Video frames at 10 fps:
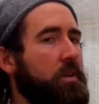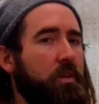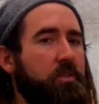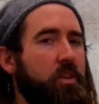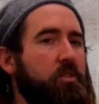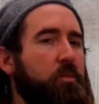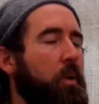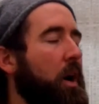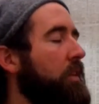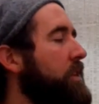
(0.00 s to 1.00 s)
Excuse the
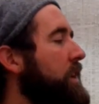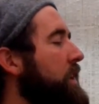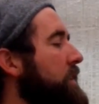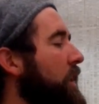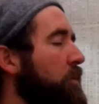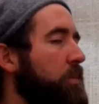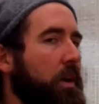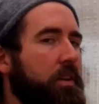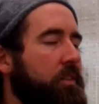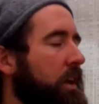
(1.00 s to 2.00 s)
pun. No
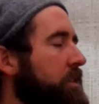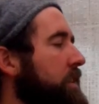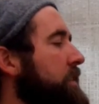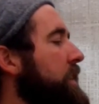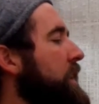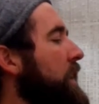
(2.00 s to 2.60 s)
pun intended.